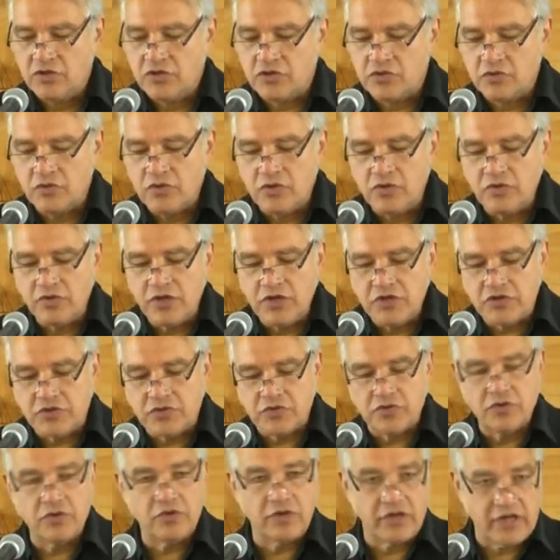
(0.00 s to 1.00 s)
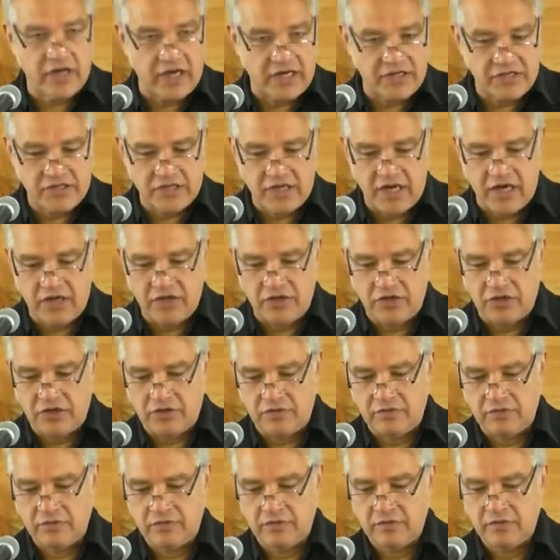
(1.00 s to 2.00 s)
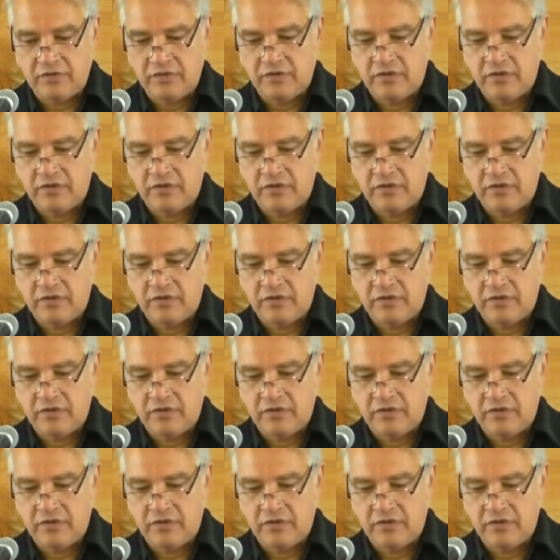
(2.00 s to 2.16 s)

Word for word: Truly, truly, I say to you,